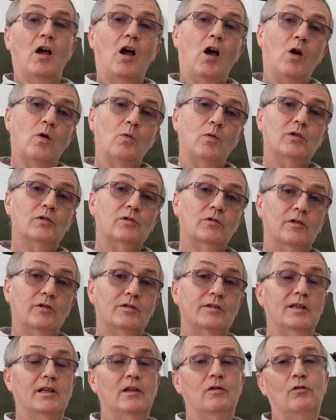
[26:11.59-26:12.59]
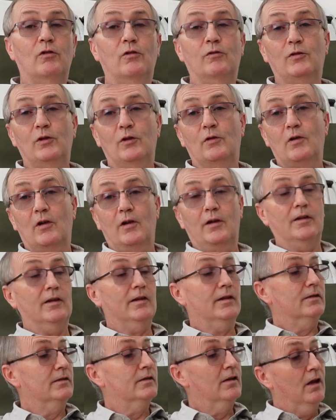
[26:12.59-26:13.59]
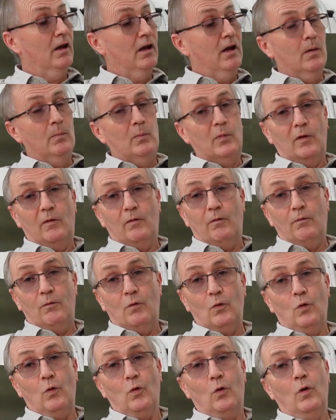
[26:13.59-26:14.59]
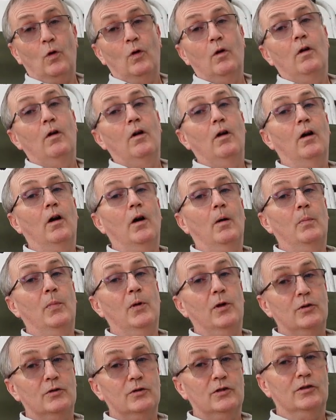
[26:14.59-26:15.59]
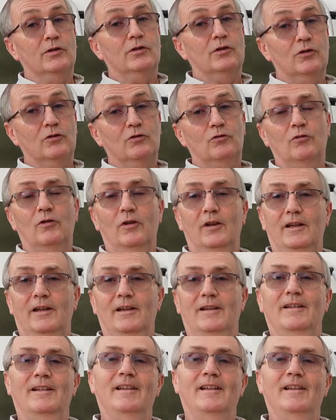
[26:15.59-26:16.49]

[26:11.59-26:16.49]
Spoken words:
I wish I'd seen a review like this before I purchased this trolley.